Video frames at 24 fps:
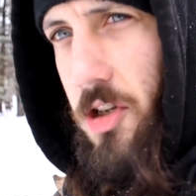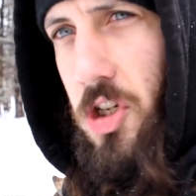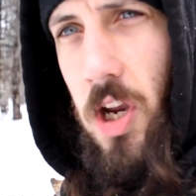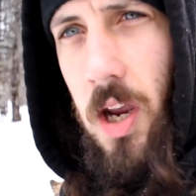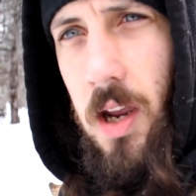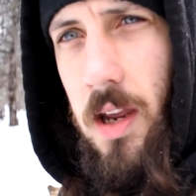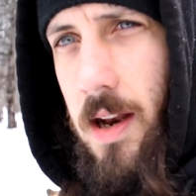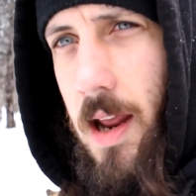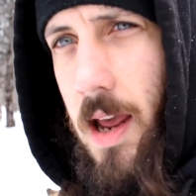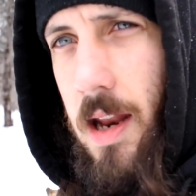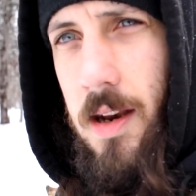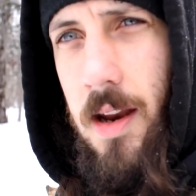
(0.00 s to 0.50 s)

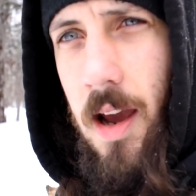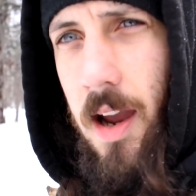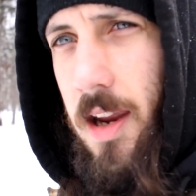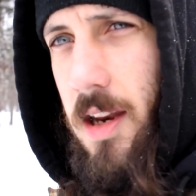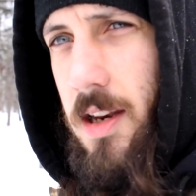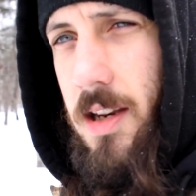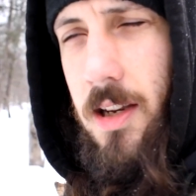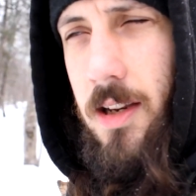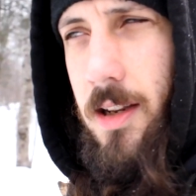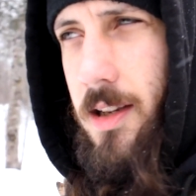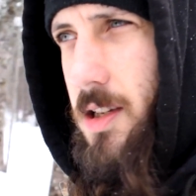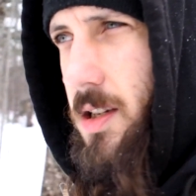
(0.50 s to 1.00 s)
chicken at
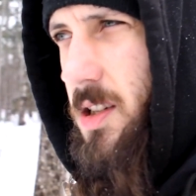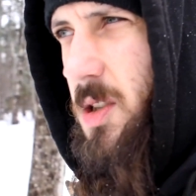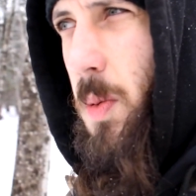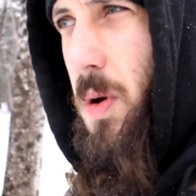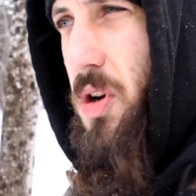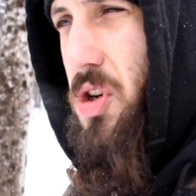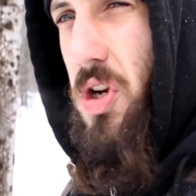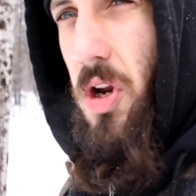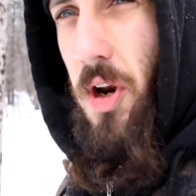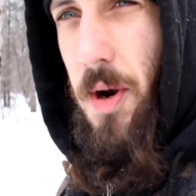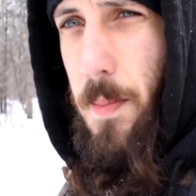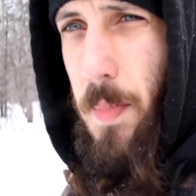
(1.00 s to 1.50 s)
night,
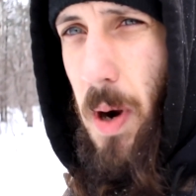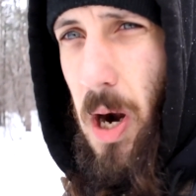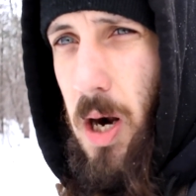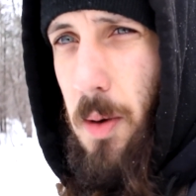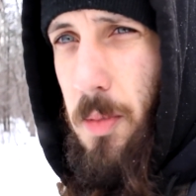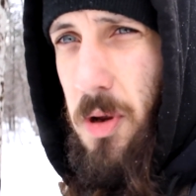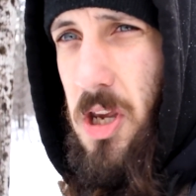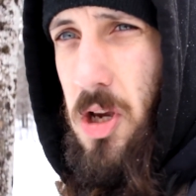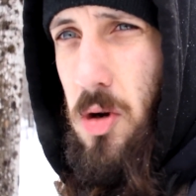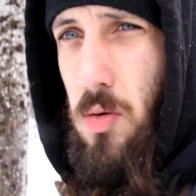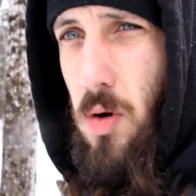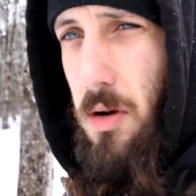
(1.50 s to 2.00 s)
especially on a
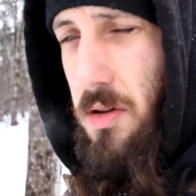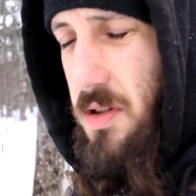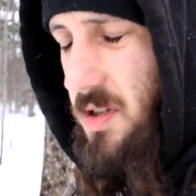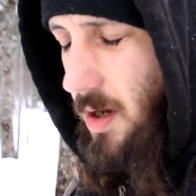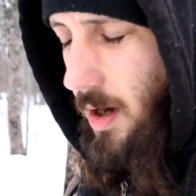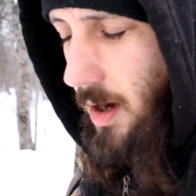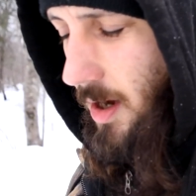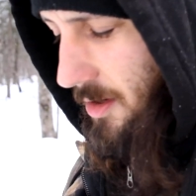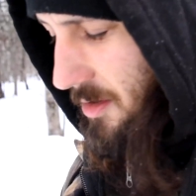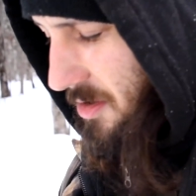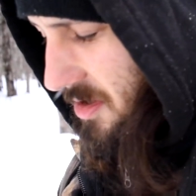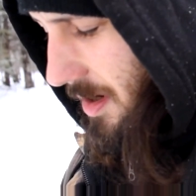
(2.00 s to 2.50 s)
barbecue
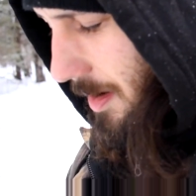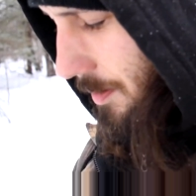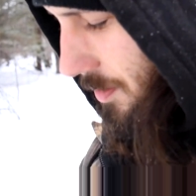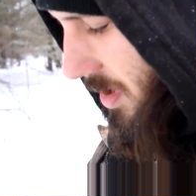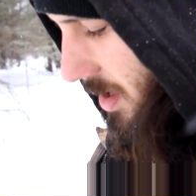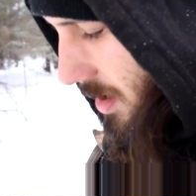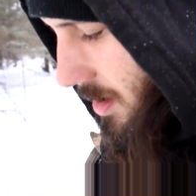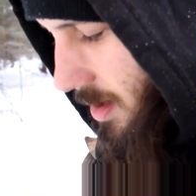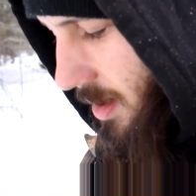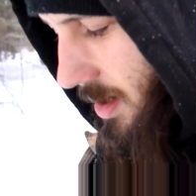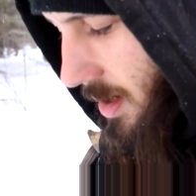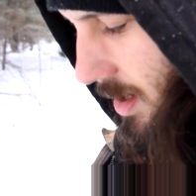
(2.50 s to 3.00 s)
outside or
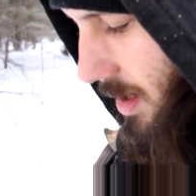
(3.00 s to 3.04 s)
something.